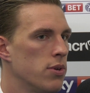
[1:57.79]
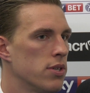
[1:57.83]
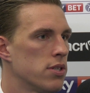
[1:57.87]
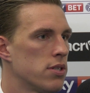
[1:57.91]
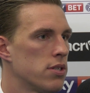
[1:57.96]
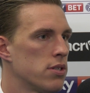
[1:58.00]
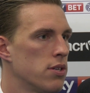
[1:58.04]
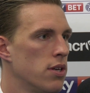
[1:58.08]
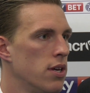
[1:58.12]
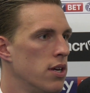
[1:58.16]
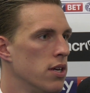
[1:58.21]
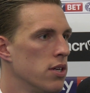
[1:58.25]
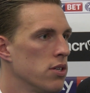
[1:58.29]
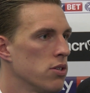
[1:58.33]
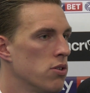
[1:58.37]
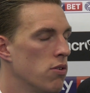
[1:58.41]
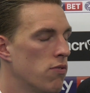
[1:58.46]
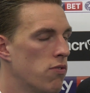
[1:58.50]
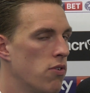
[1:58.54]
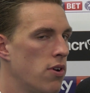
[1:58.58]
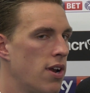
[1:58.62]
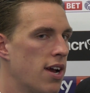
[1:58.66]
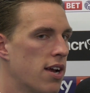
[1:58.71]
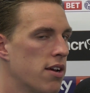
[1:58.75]
it's
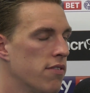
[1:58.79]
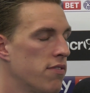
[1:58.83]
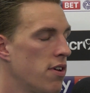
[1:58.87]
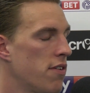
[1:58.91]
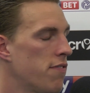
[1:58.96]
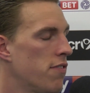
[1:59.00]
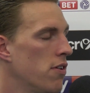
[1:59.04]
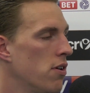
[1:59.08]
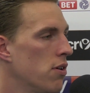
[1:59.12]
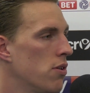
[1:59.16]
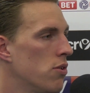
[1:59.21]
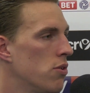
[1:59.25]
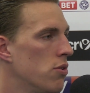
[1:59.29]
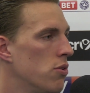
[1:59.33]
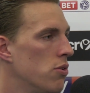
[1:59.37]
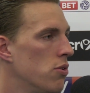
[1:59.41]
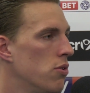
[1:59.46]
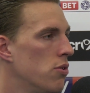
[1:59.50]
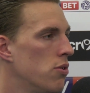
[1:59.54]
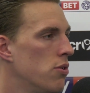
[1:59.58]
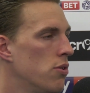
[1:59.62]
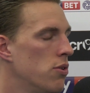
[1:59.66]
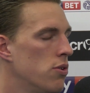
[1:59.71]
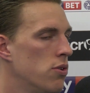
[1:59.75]
not through lack of effort
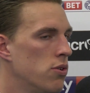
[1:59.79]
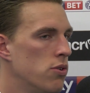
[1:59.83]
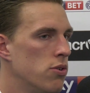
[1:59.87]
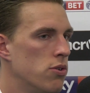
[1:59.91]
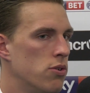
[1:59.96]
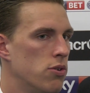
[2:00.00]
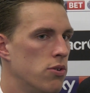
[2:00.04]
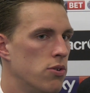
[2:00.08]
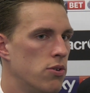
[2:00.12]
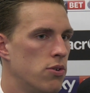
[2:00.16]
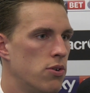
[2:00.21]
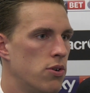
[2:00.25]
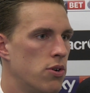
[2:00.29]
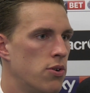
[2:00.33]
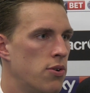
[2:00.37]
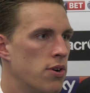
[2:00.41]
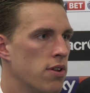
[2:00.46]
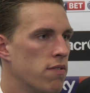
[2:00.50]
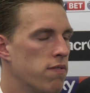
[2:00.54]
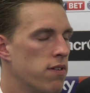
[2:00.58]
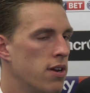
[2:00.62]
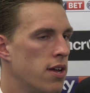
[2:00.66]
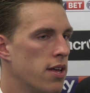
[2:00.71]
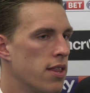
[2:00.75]
or
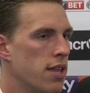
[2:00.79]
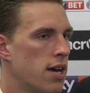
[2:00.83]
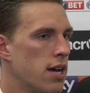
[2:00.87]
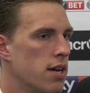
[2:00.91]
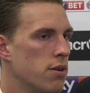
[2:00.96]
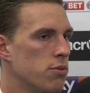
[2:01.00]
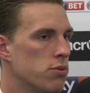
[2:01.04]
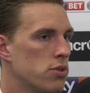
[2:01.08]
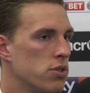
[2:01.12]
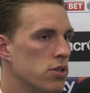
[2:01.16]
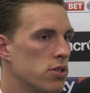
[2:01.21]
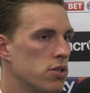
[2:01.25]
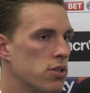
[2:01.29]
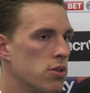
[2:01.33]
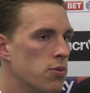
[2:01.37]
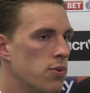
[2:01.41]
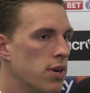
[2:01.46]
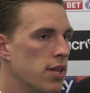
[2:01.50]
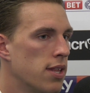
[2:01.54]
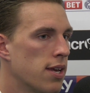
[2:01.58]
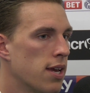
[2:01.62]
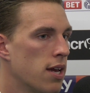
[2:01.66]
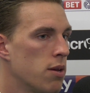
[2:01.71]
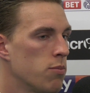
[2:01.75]
anything like that. It was just the
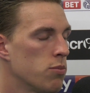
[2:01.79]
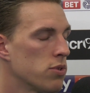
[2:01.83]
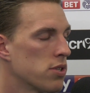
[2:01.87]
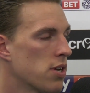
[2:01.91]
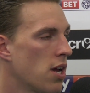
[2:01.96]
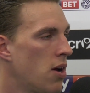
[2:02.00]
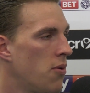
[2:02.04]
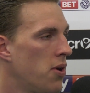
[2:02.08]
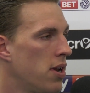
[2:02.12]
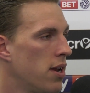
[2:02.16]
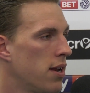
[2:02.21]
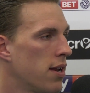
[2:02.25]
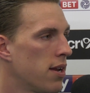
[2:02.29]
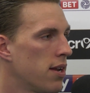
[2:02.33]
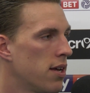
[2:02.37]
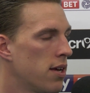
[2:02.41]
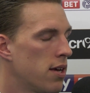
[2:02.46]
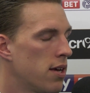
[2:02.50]
way the game was going.